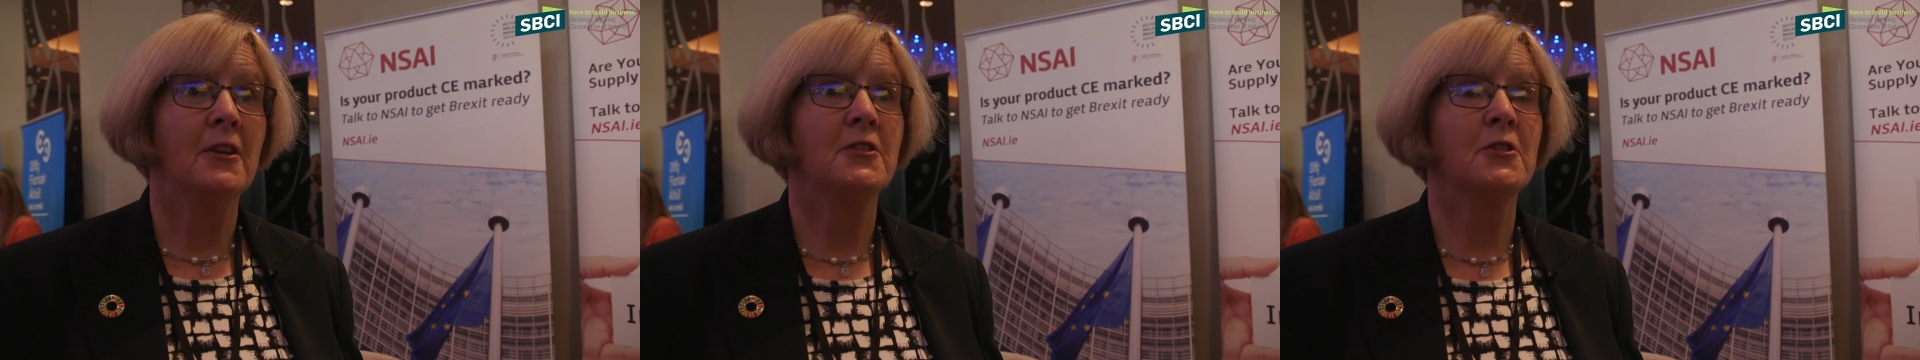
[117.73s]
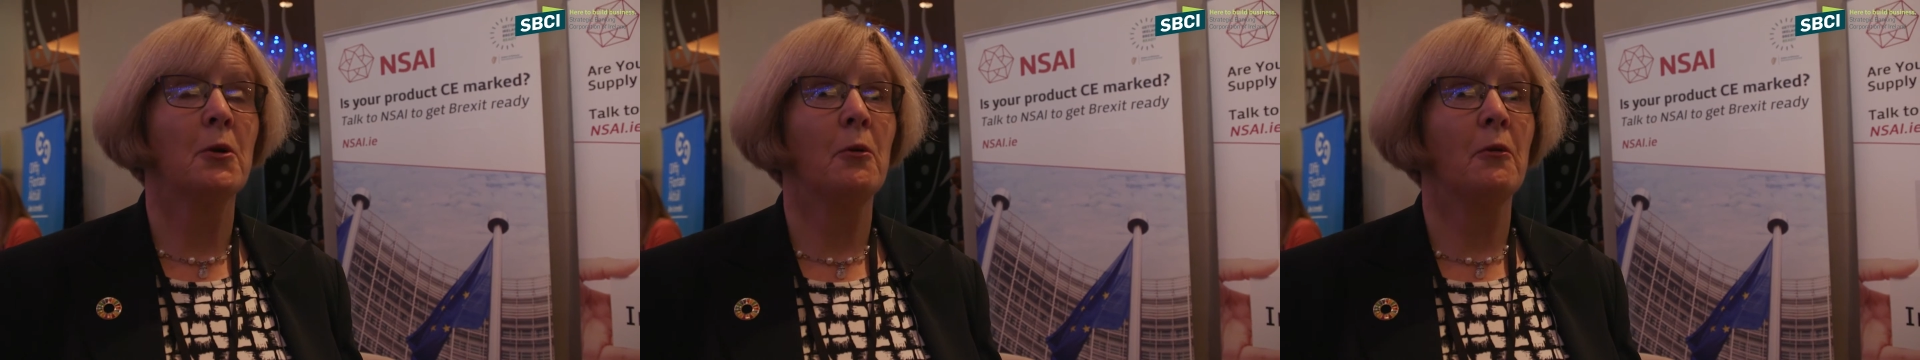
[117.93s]

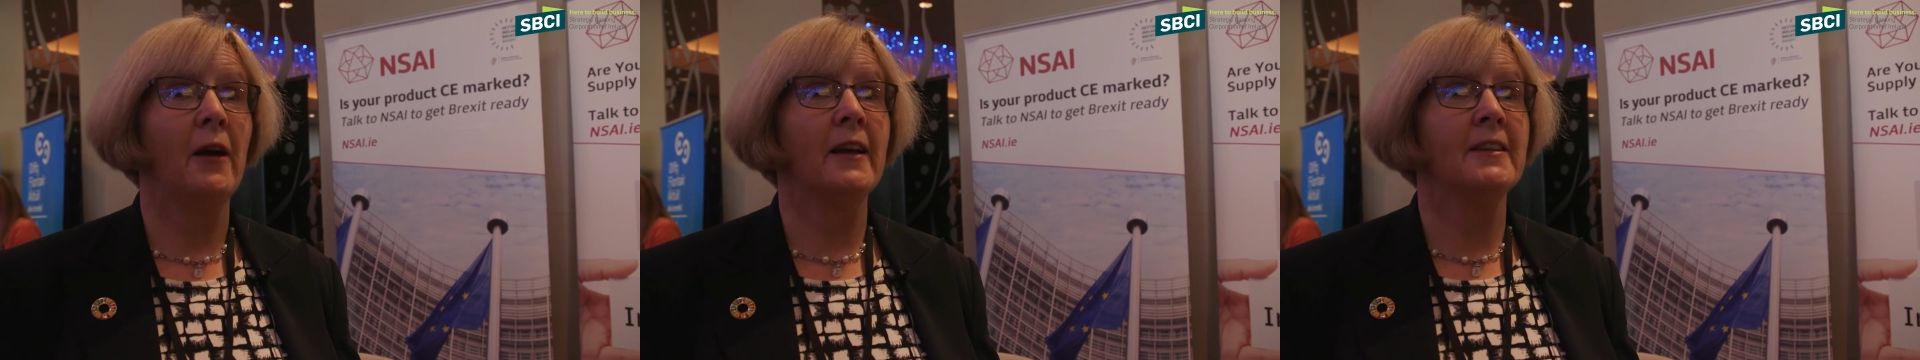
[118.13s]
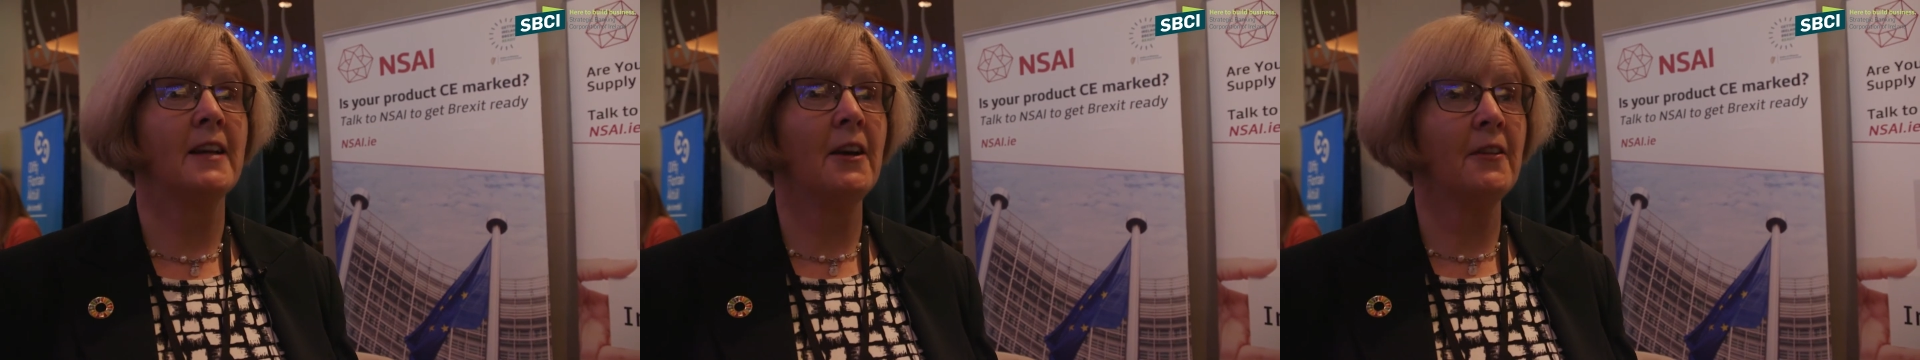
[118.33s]
So
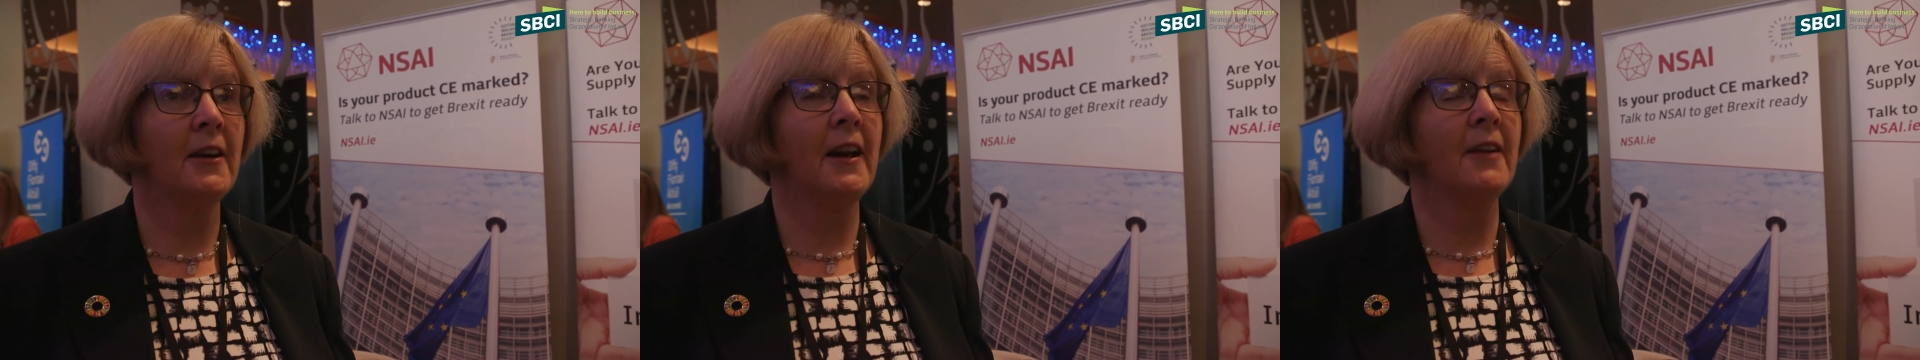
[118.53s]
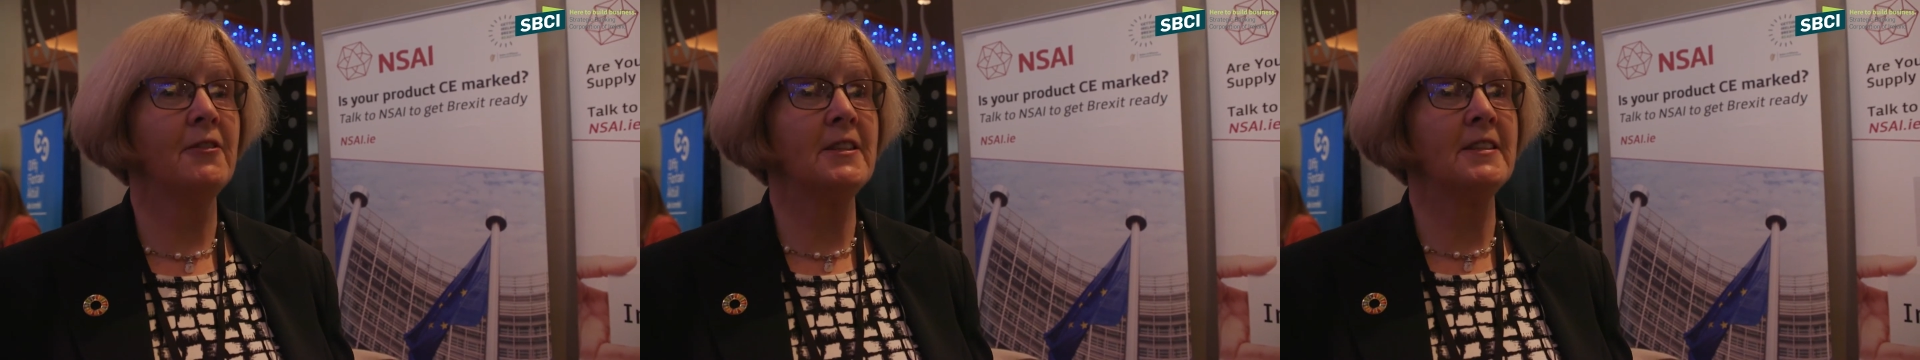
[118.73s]
at
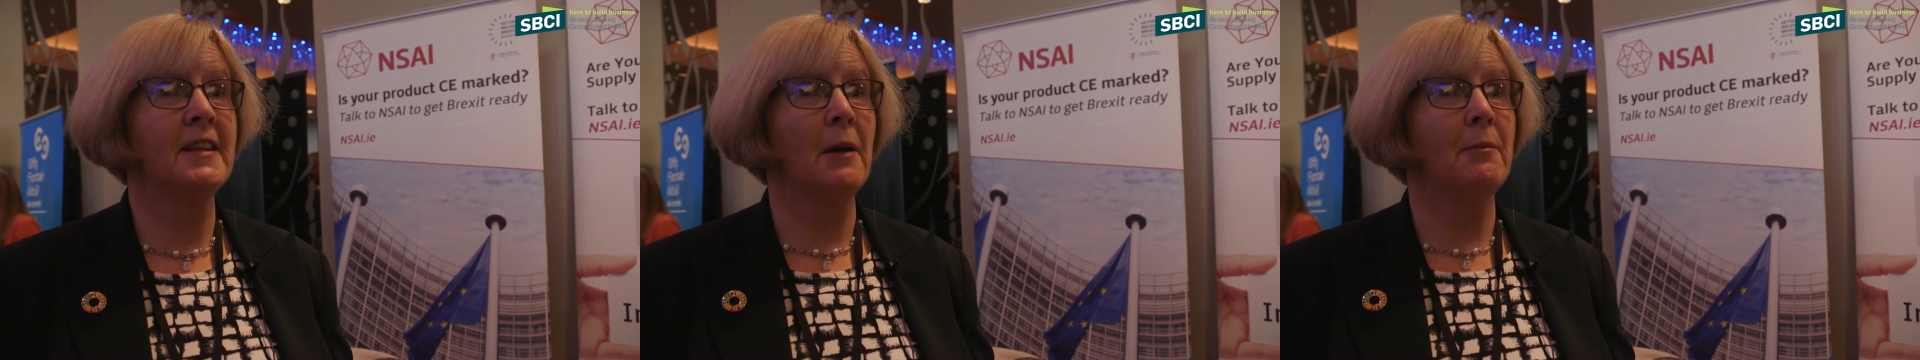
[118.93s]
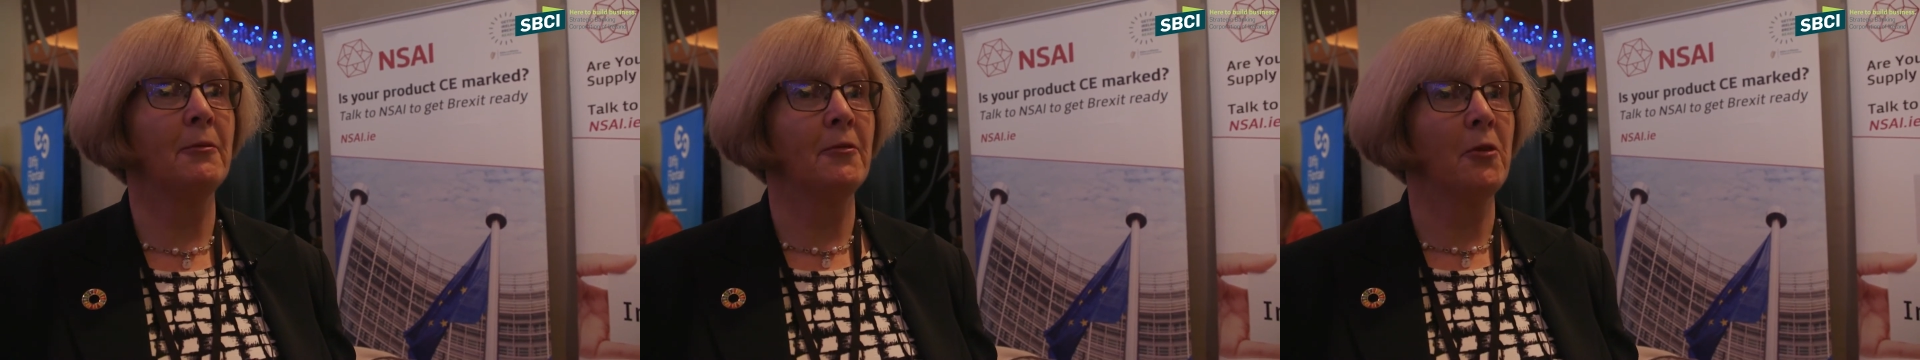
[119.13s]
every
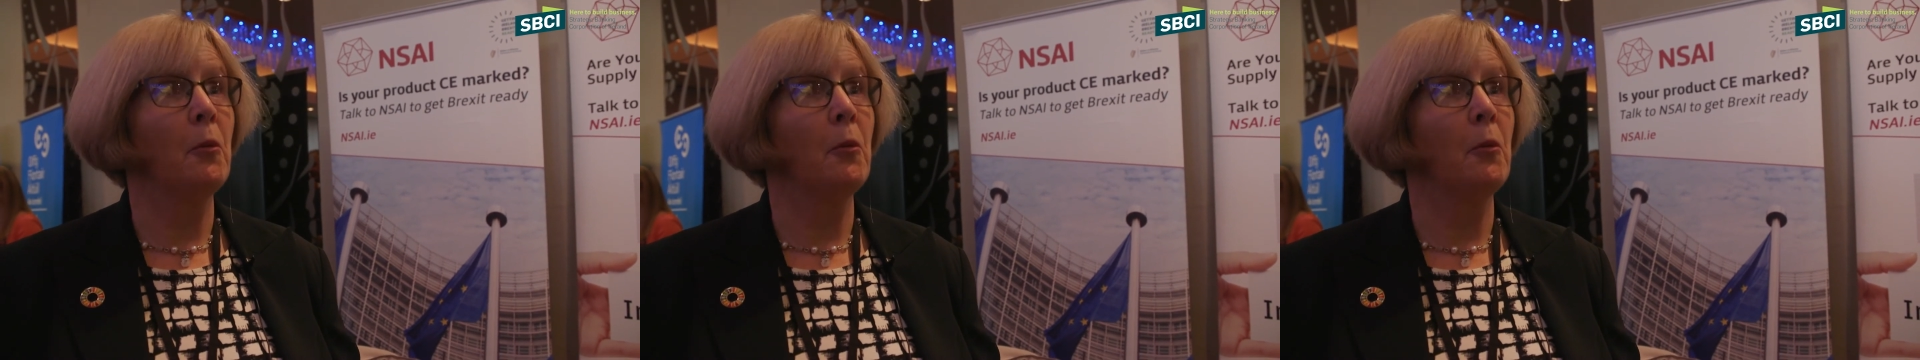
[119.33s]
step of